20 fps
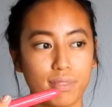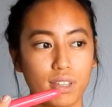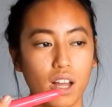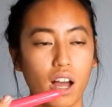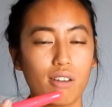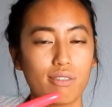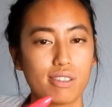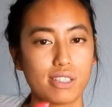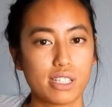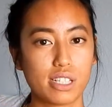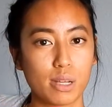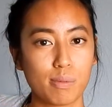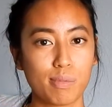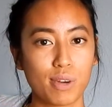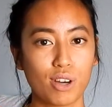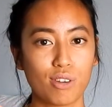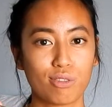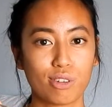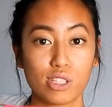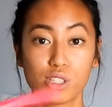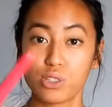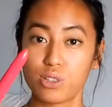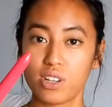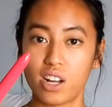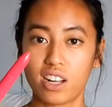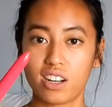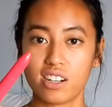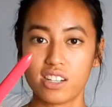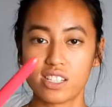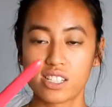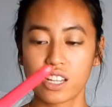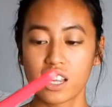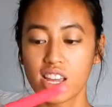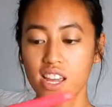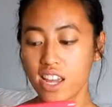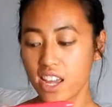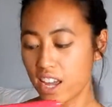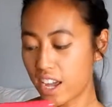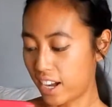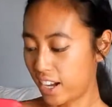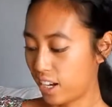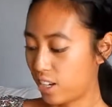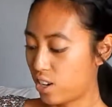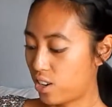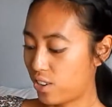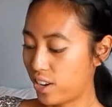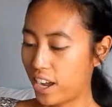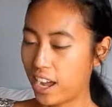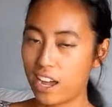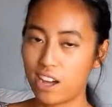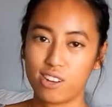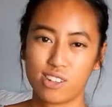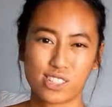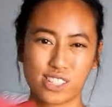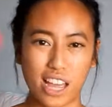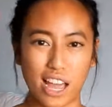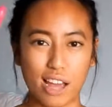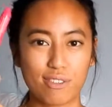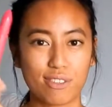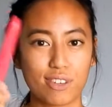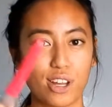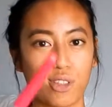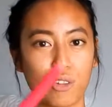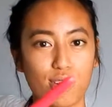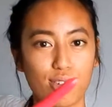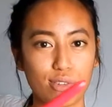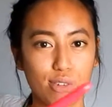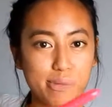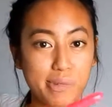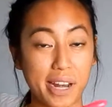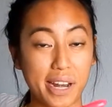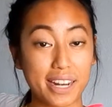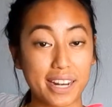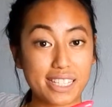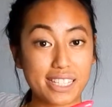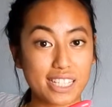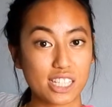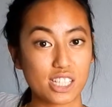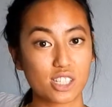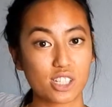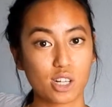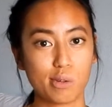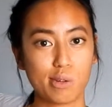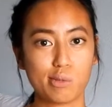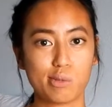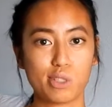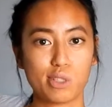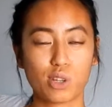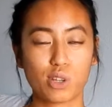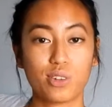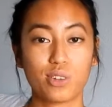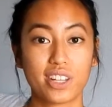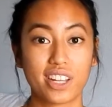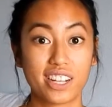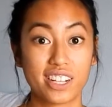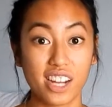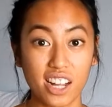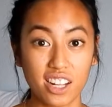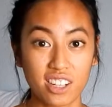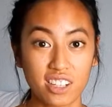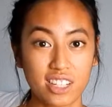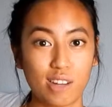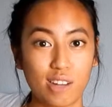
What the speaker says: Office Depot for $2. And I know I also have another one from 99 cents, which was only $1.